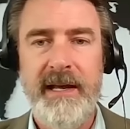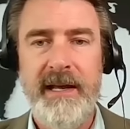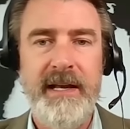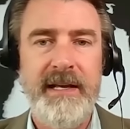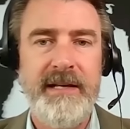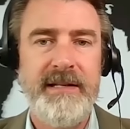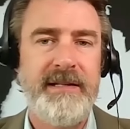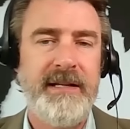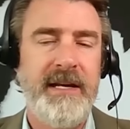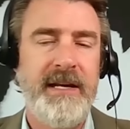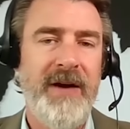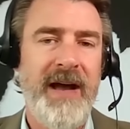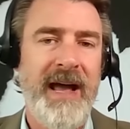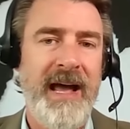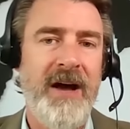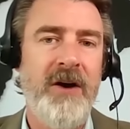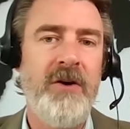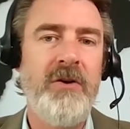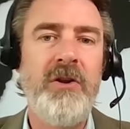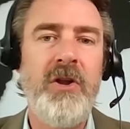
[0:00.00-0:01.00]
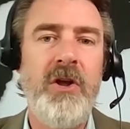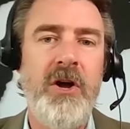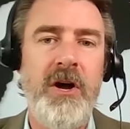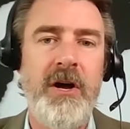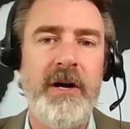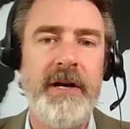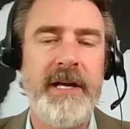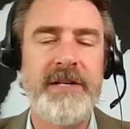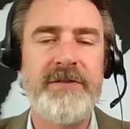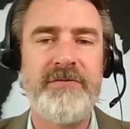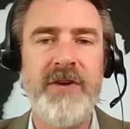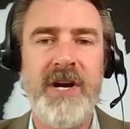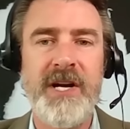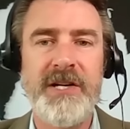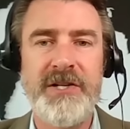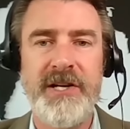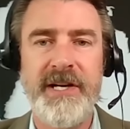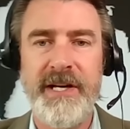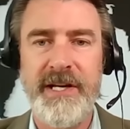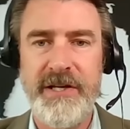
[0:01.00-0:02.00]
is, you know, how long is
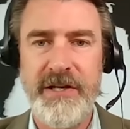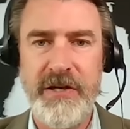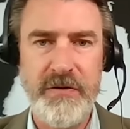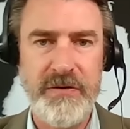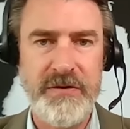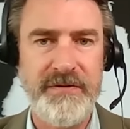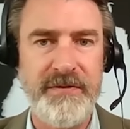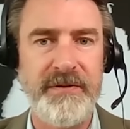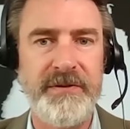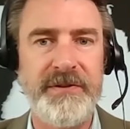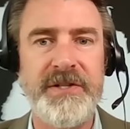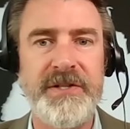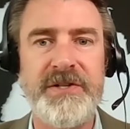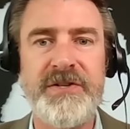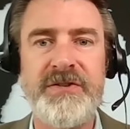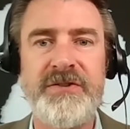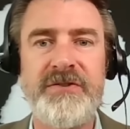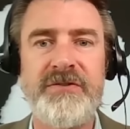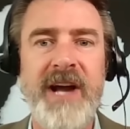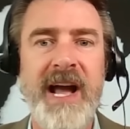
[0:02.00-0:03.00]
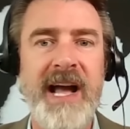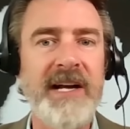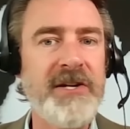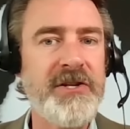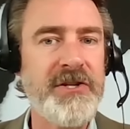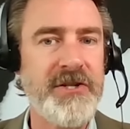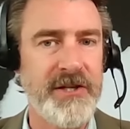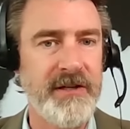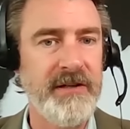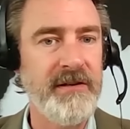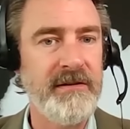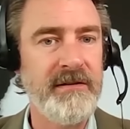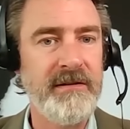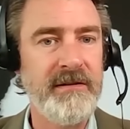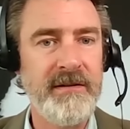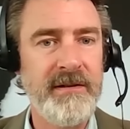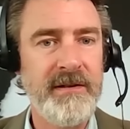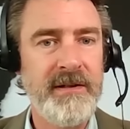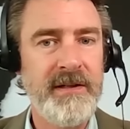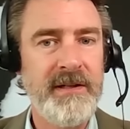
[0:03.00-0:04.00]
Russia a useful distraction
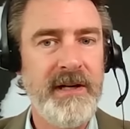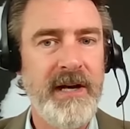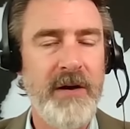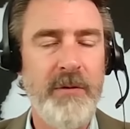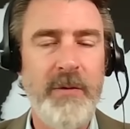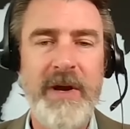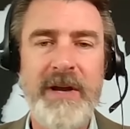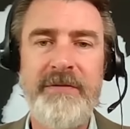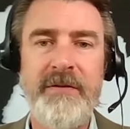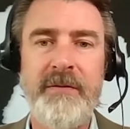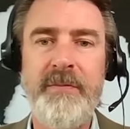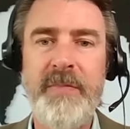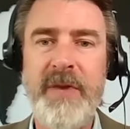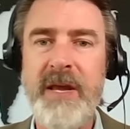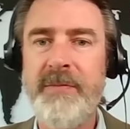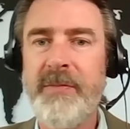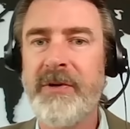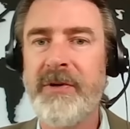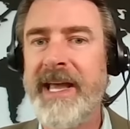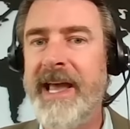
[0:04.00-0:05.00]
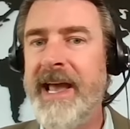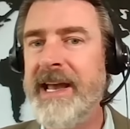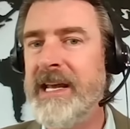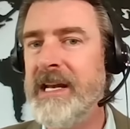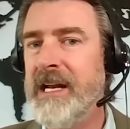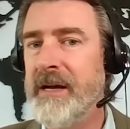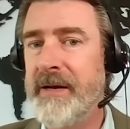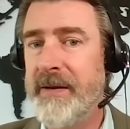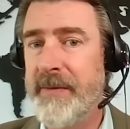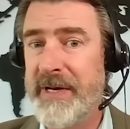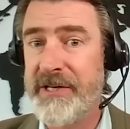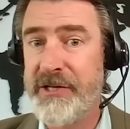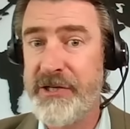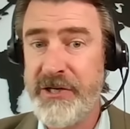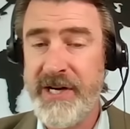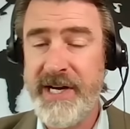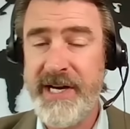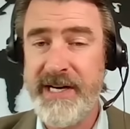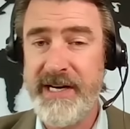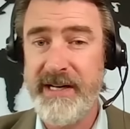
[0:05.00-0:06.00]
away from people ganging up on
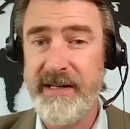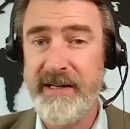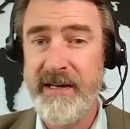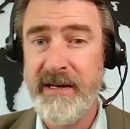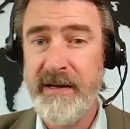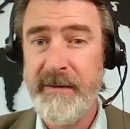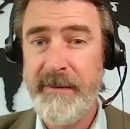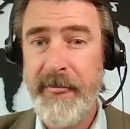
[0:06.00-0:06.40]
China?